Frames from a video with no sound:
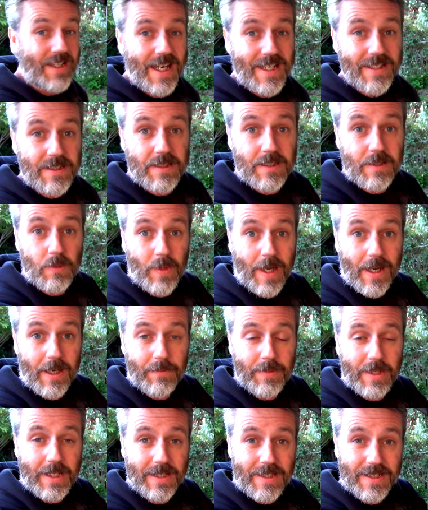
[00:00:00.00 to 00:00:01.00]
that's going to
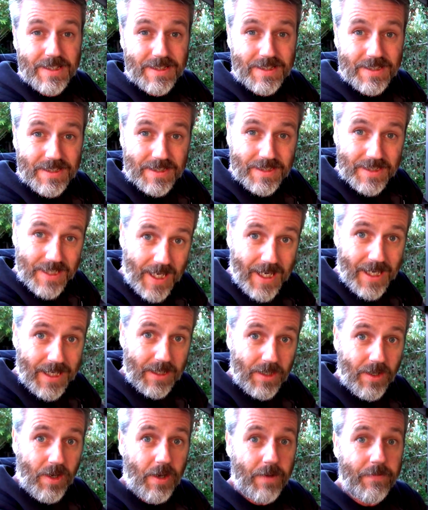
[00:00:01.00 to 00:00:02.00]
be the start
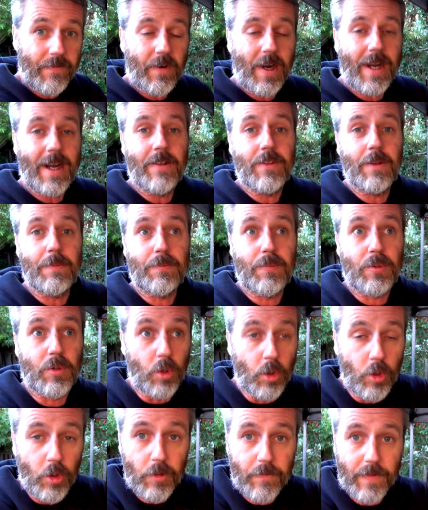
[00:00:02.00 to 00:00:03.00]
line for out at the
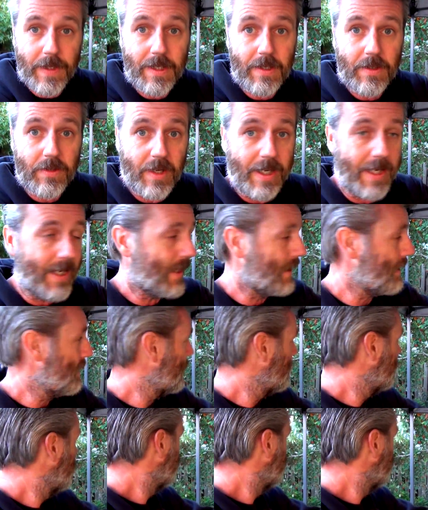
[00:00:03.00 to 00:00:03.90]
proving ground